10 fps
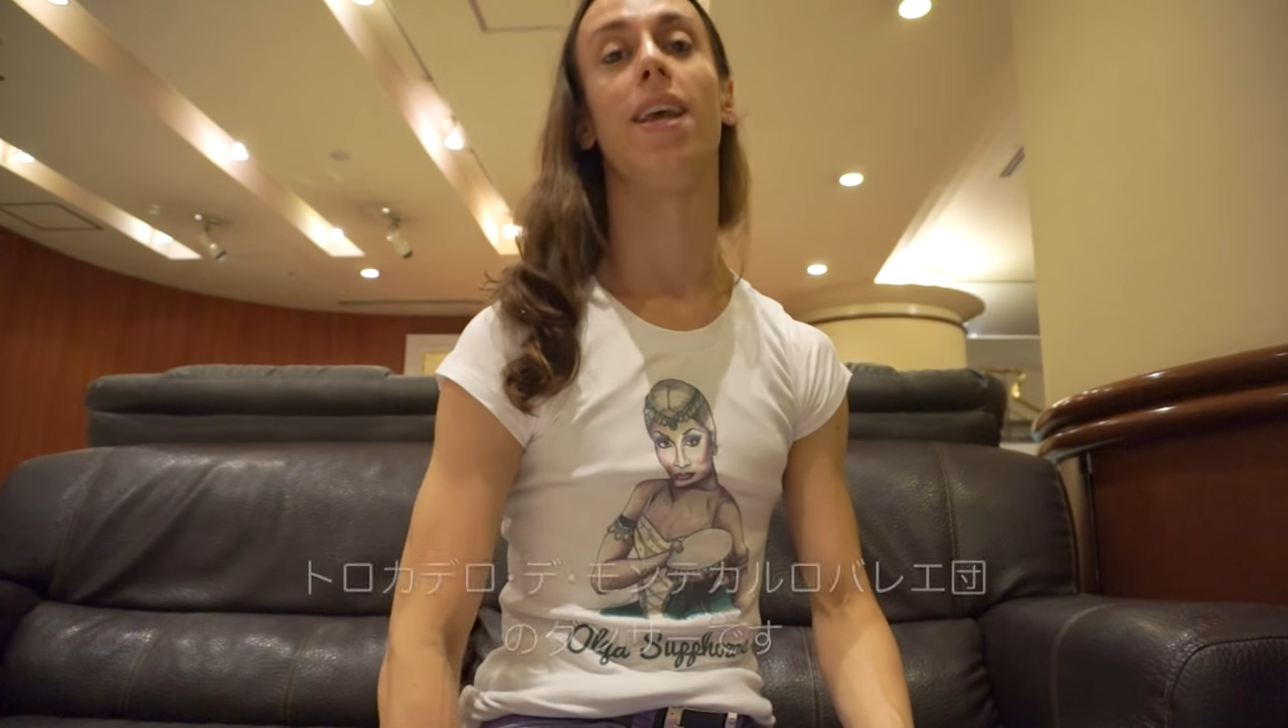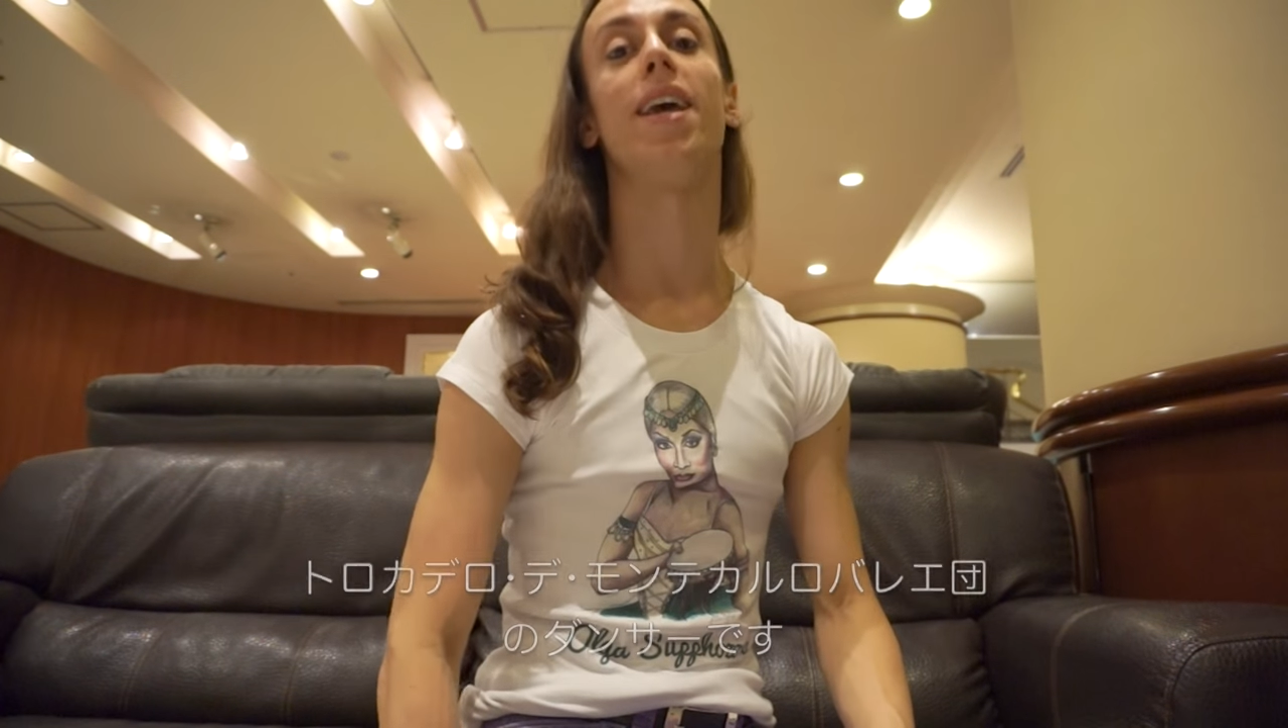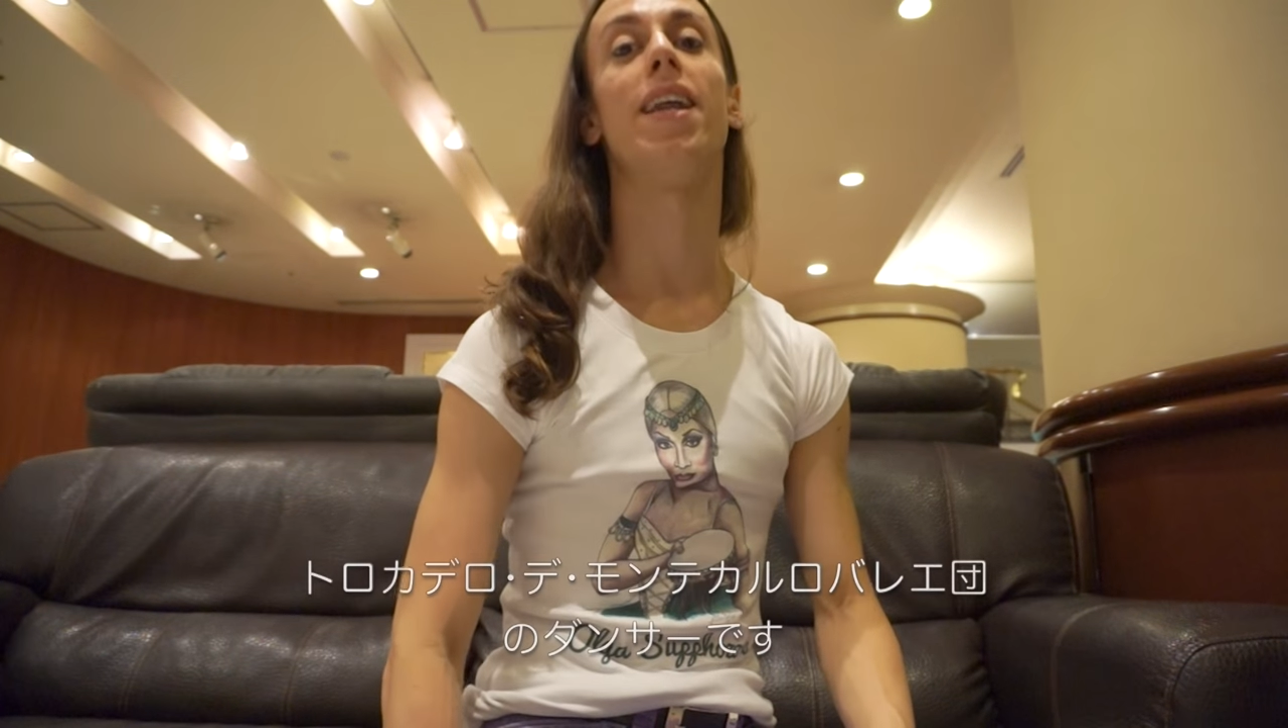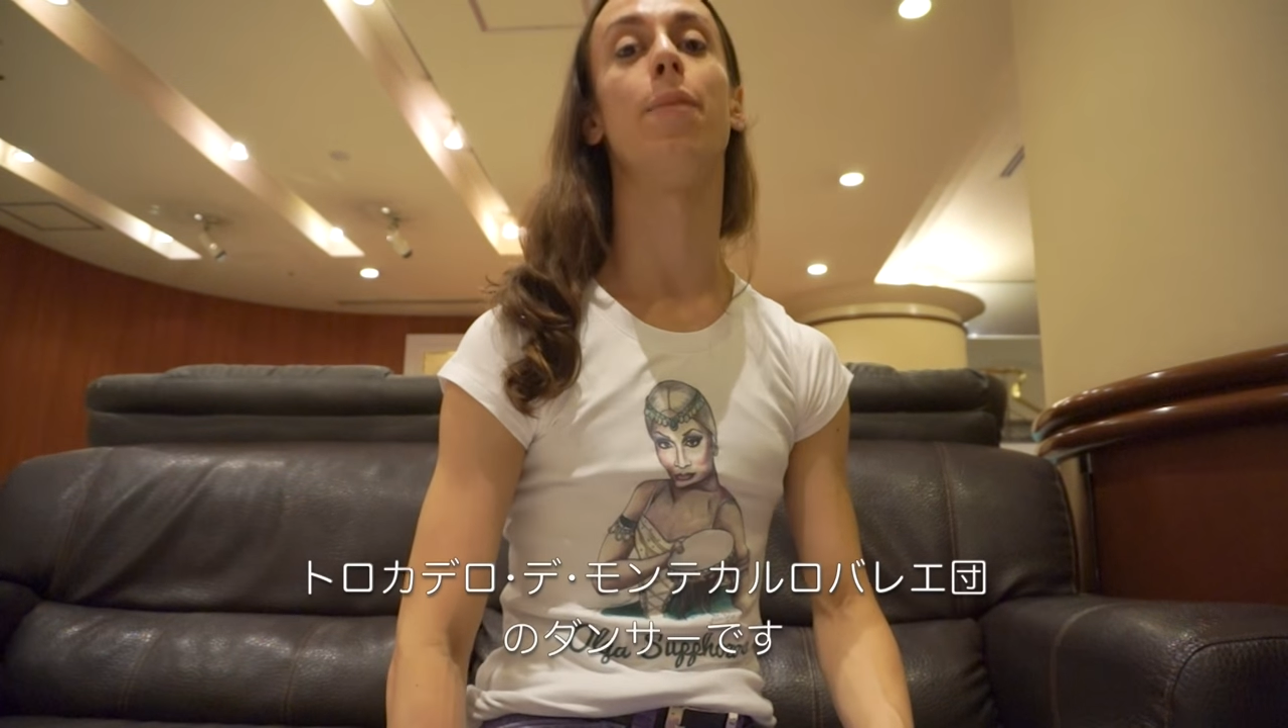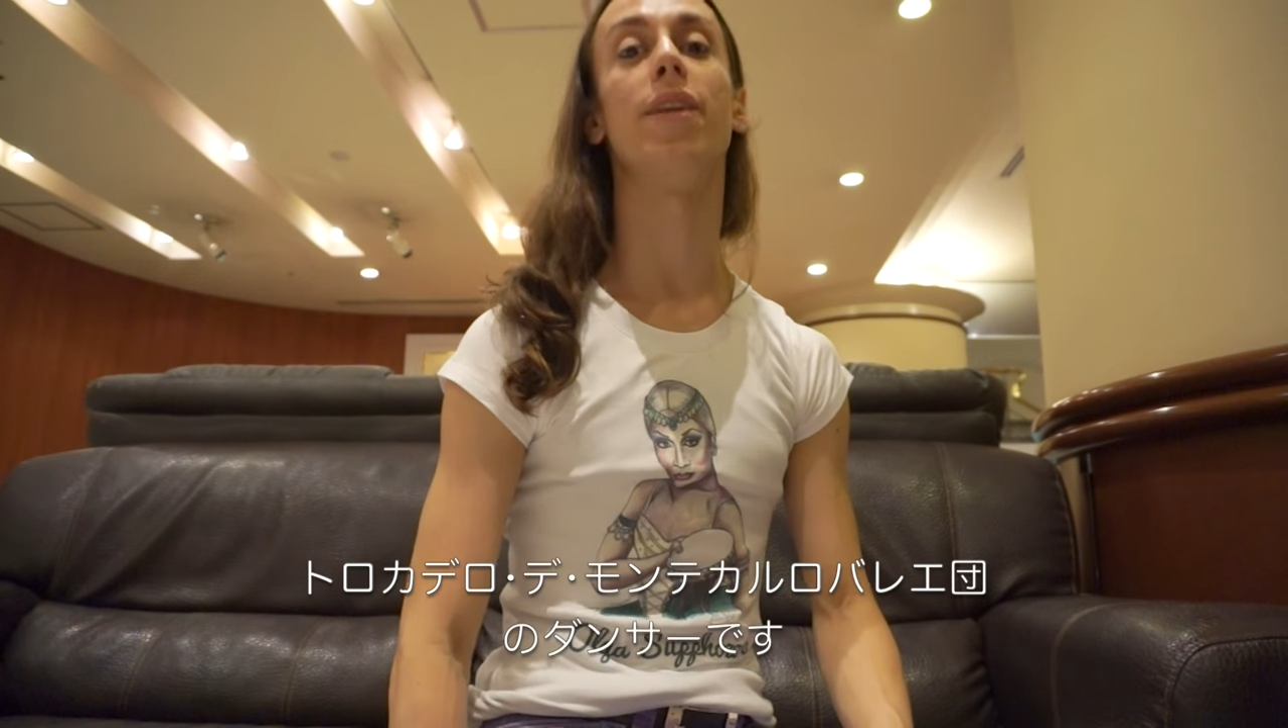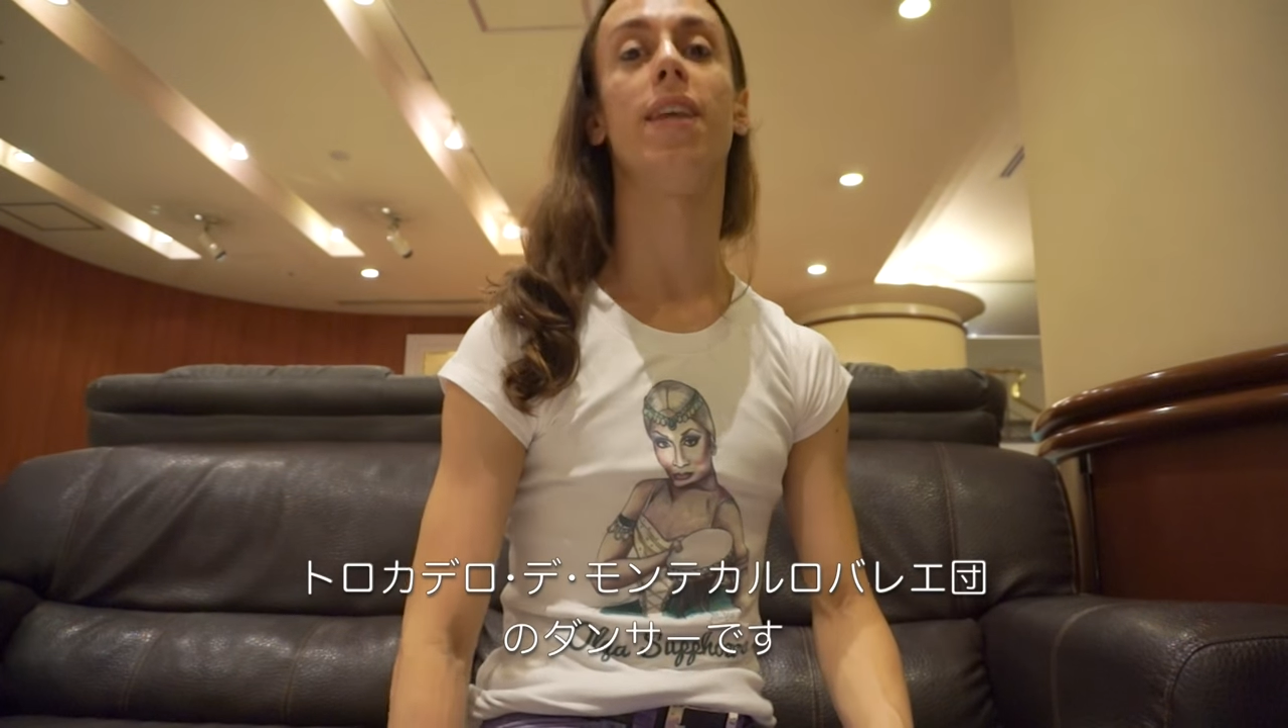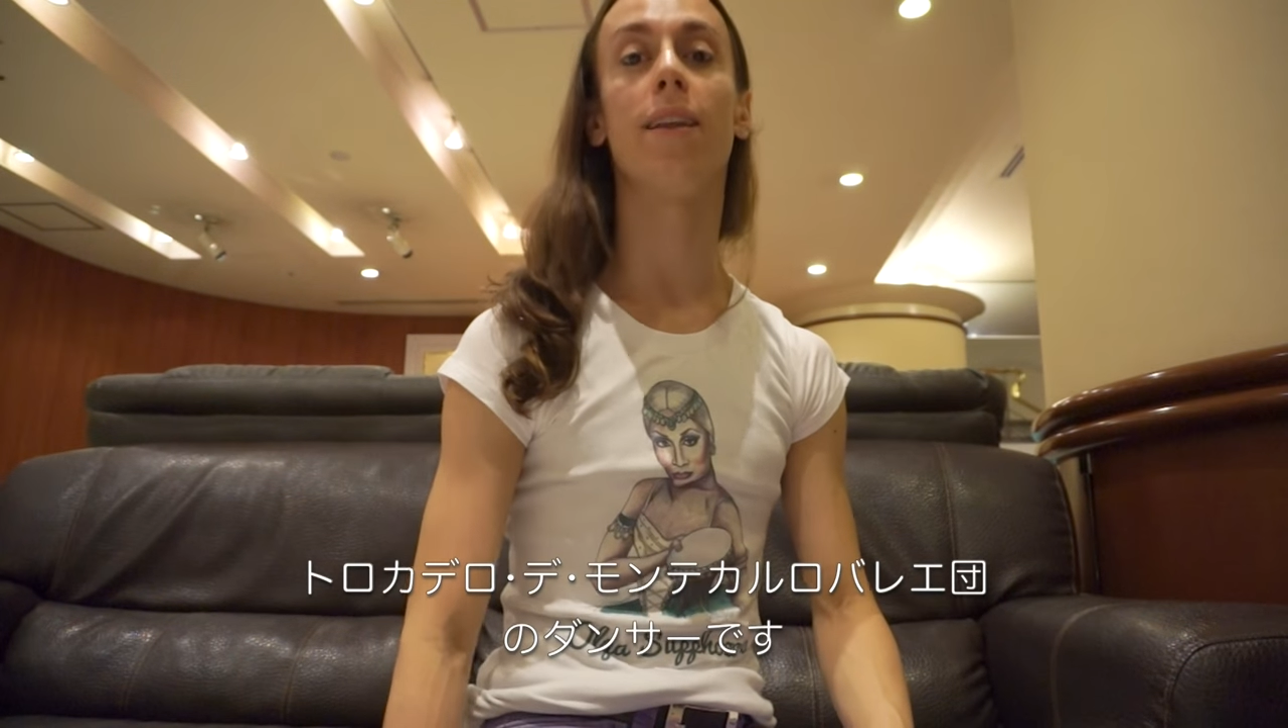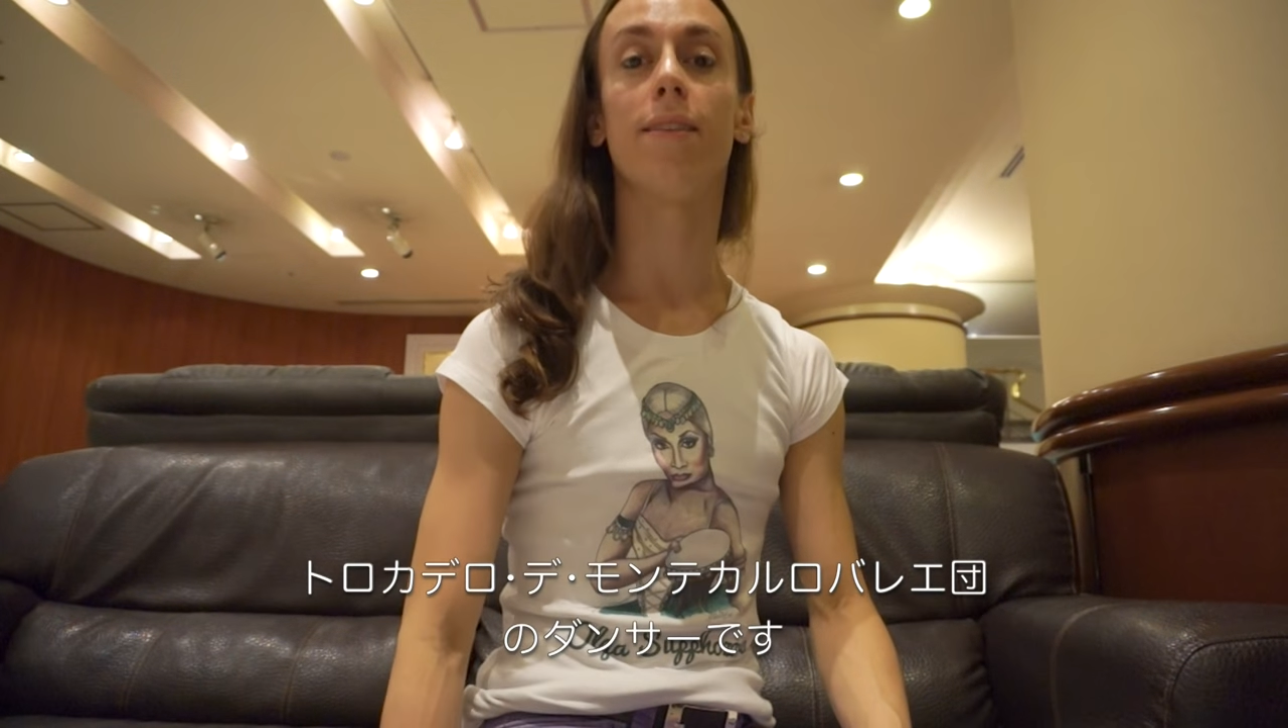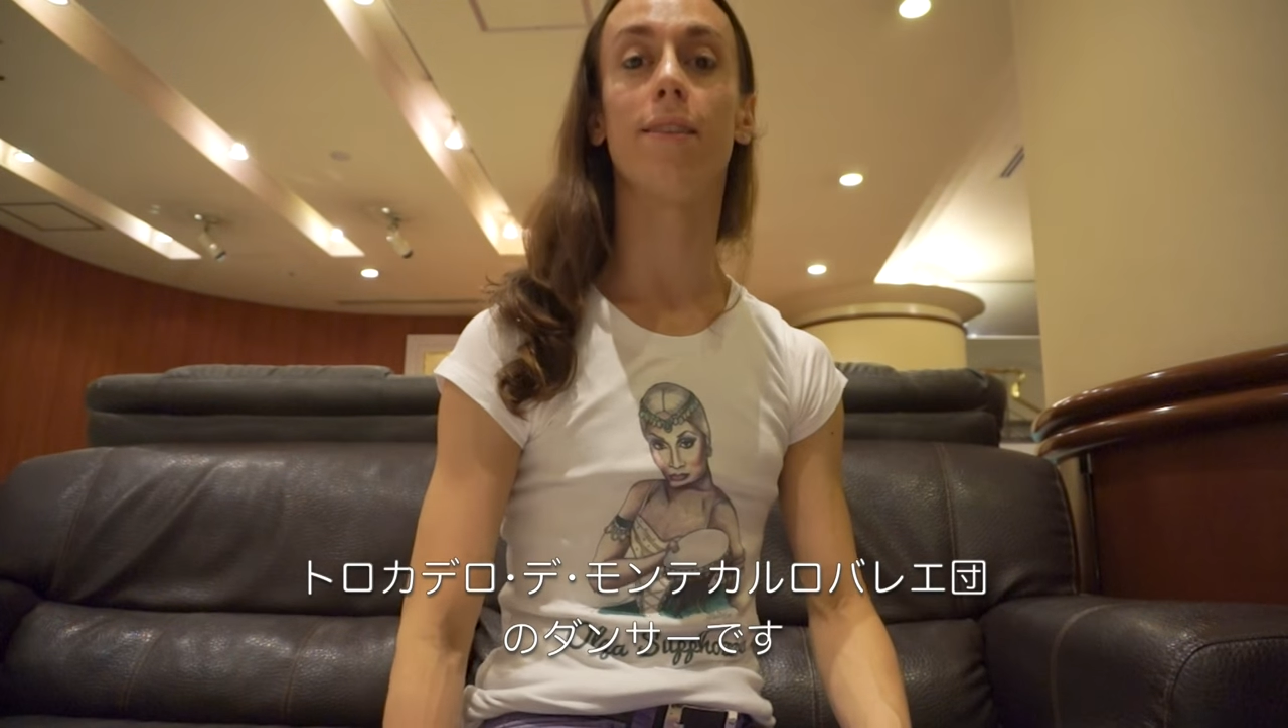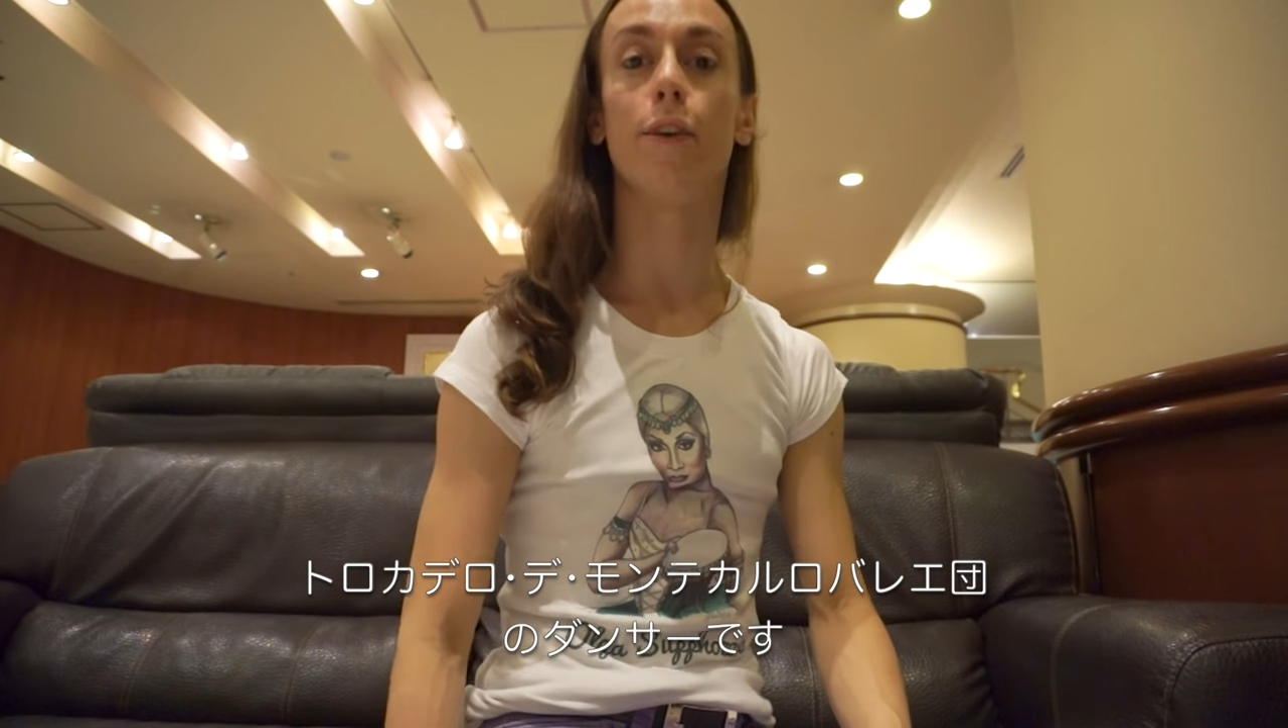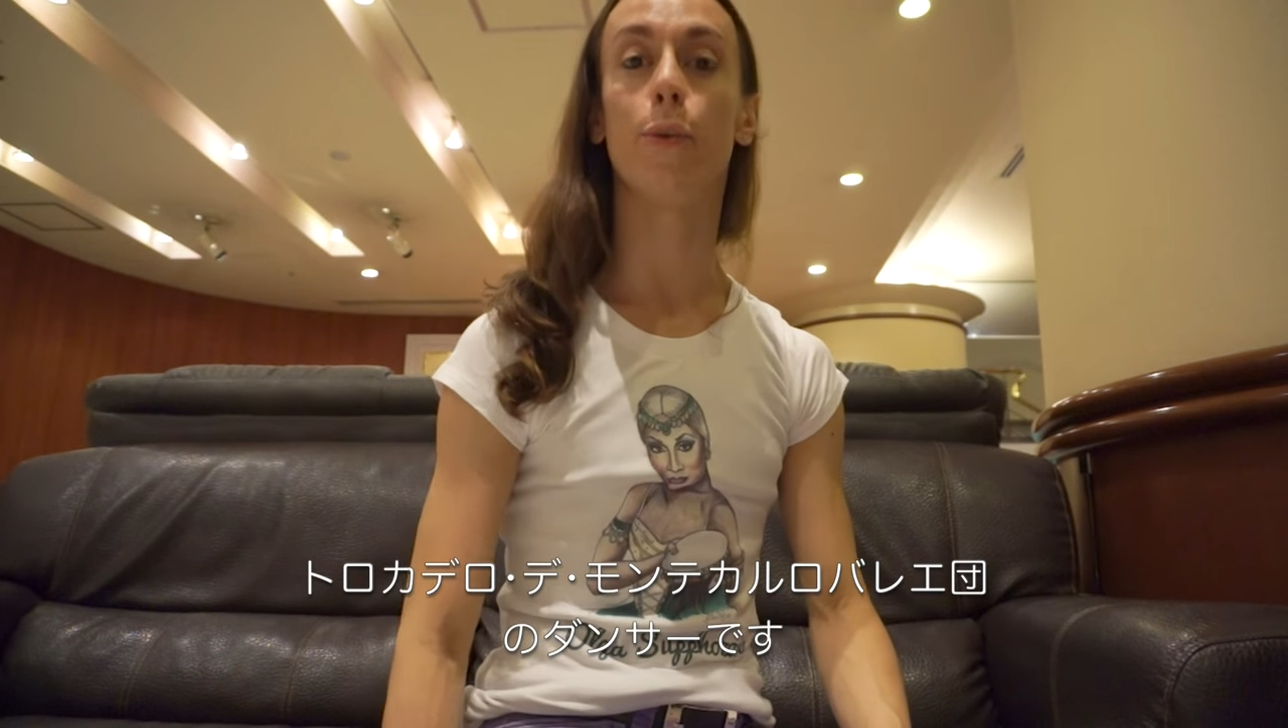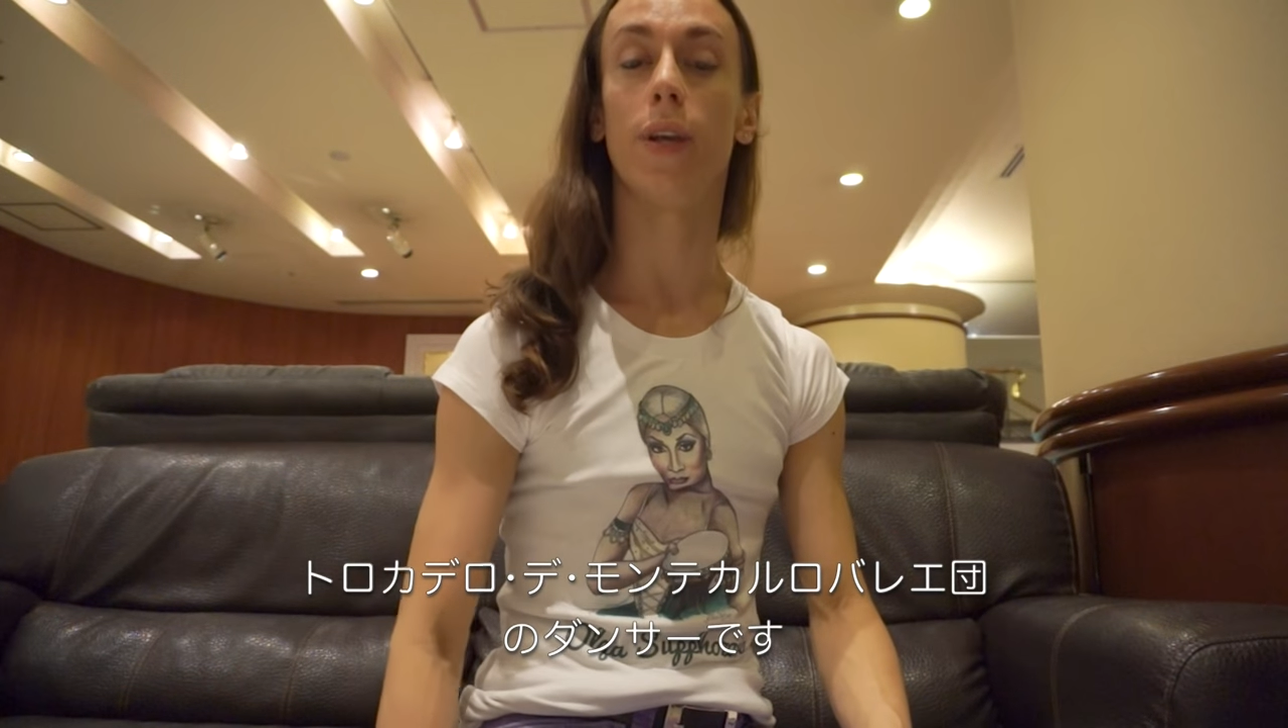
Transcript: and I'm a dancer